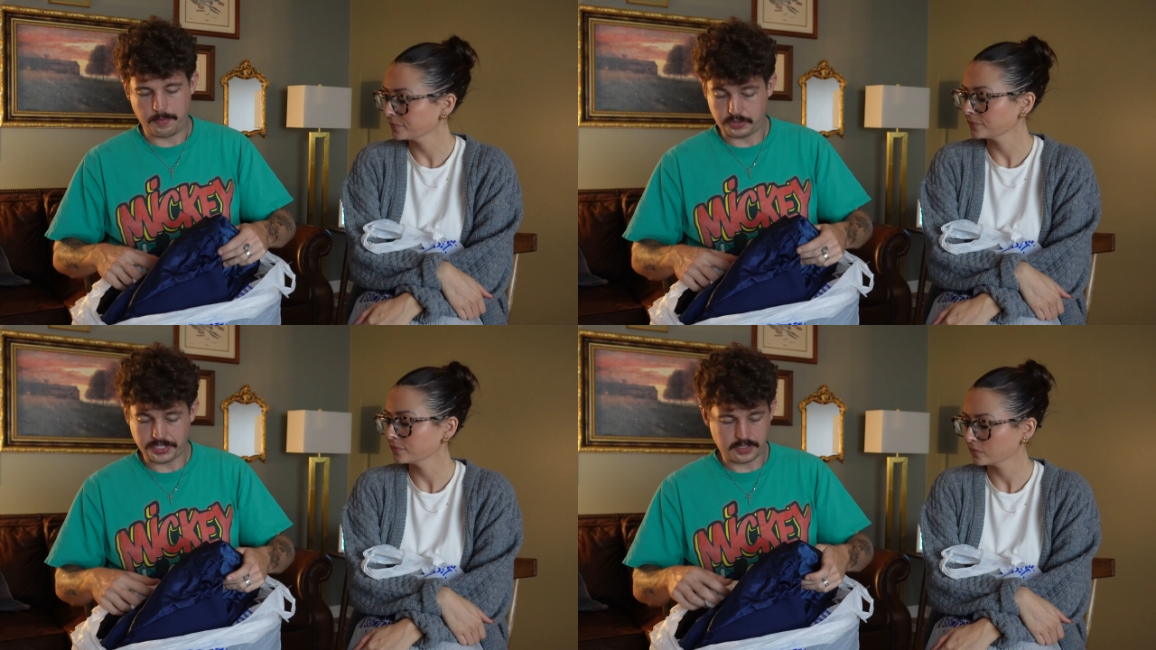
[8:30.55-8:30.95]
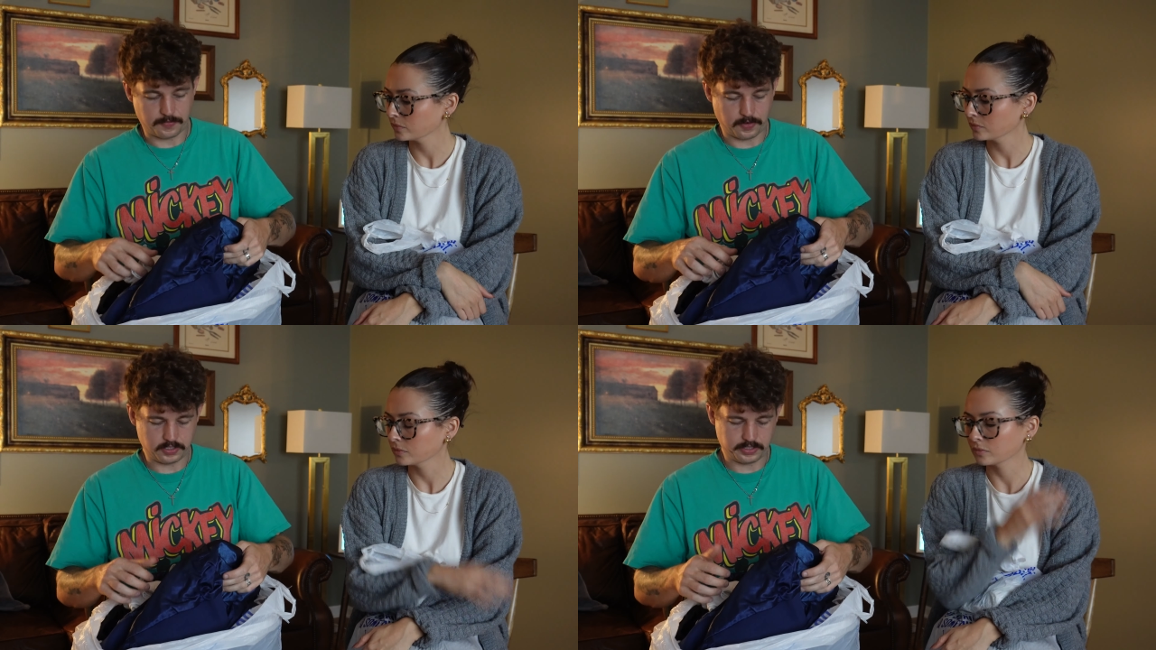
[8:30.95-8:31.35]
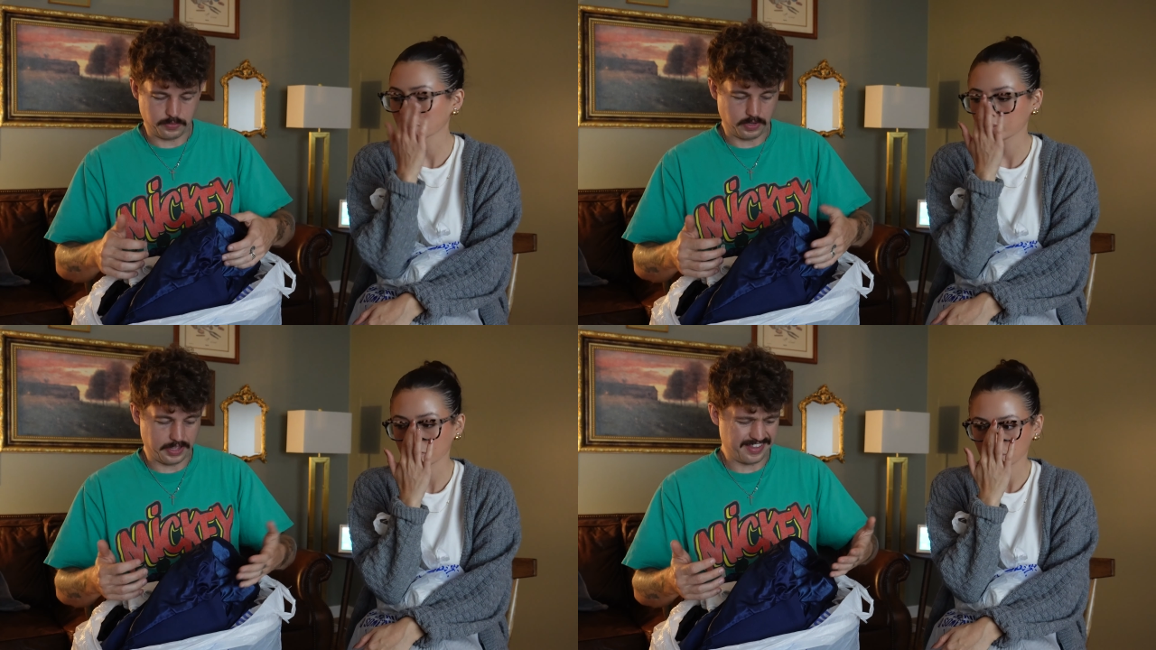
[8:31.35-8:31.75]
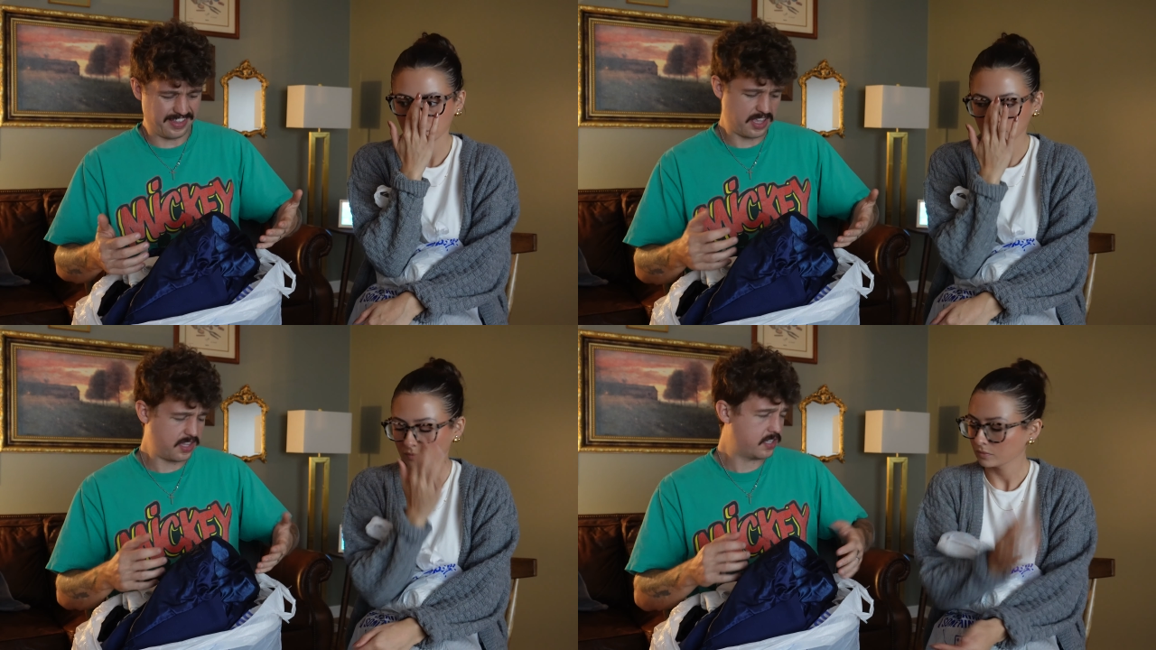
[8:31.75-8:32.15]
Speaker 1: mostly at the first good luck. Is
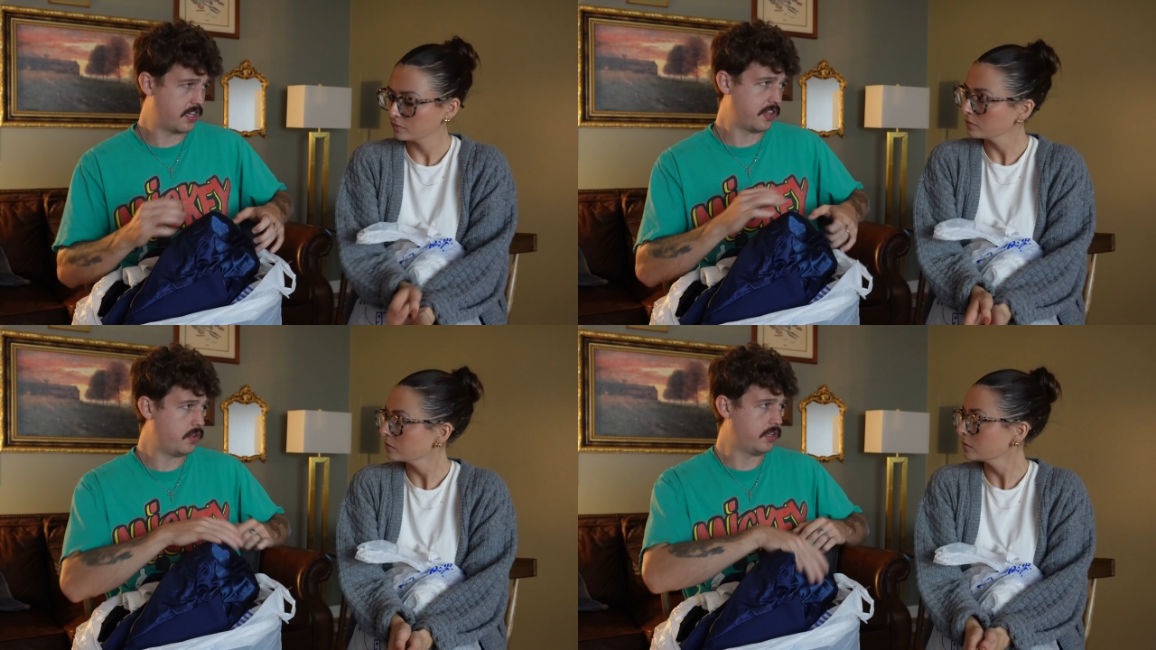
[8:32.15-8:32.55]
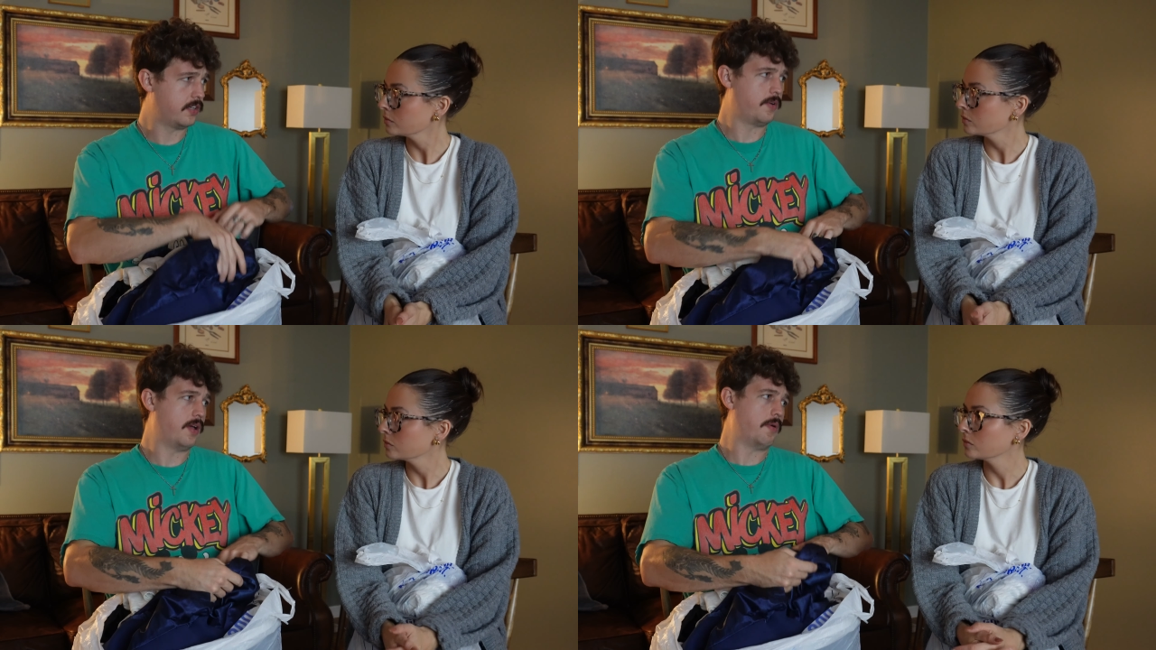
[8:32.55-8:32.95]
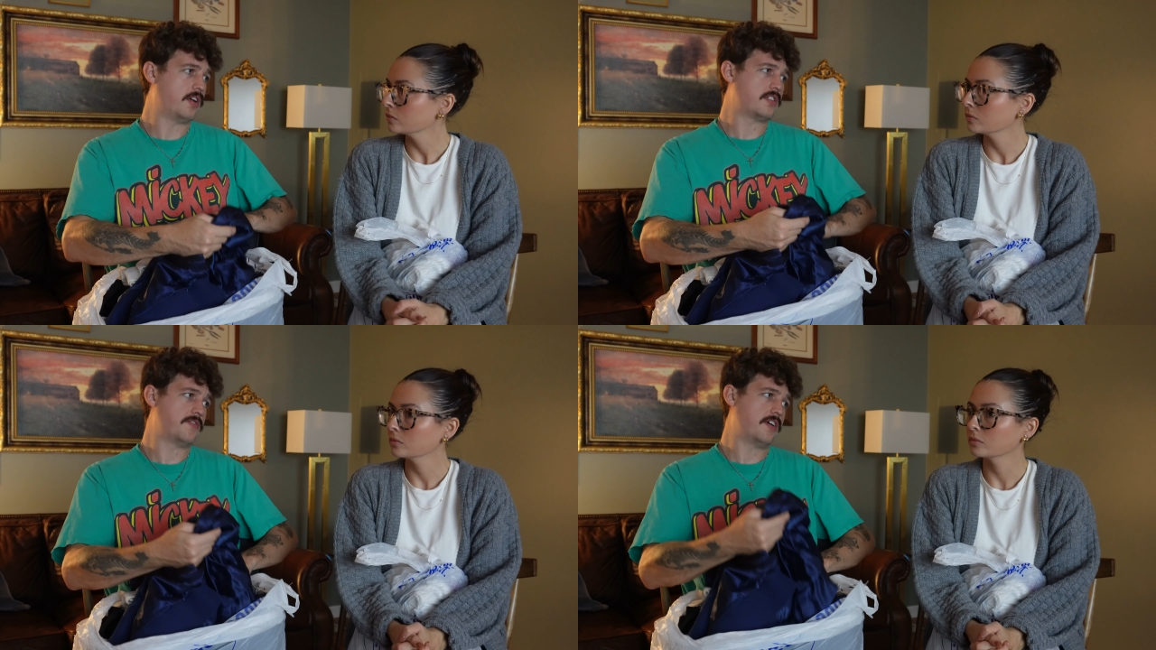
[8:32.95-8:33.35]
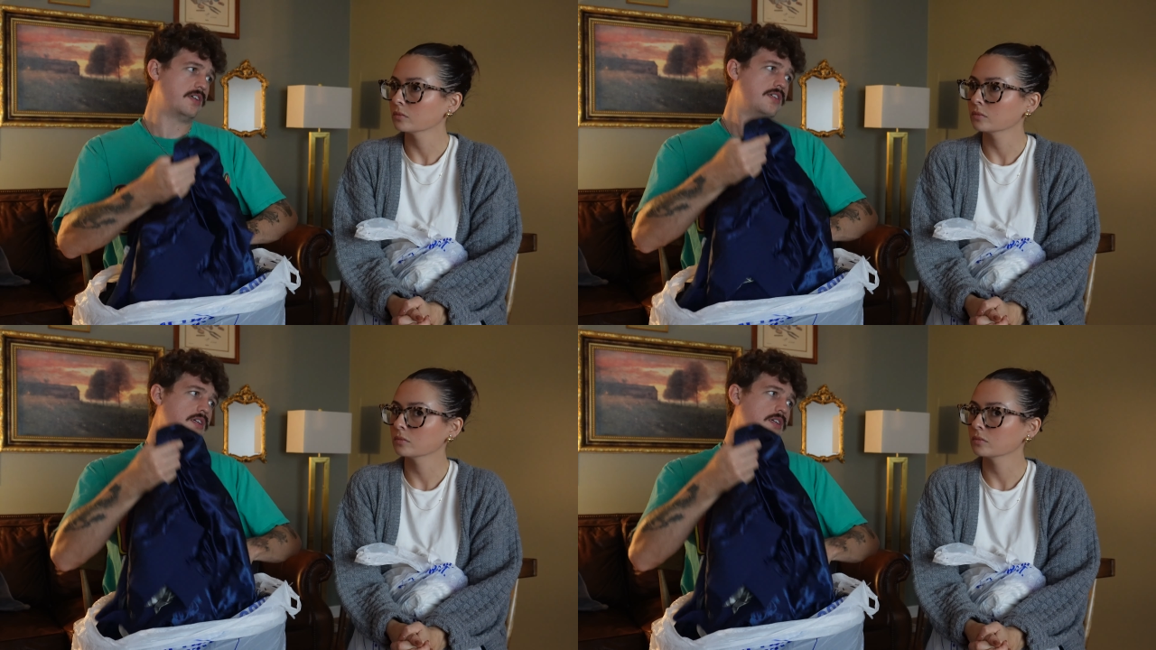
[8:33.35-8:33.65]
that, is that the only good luck I've lost with that?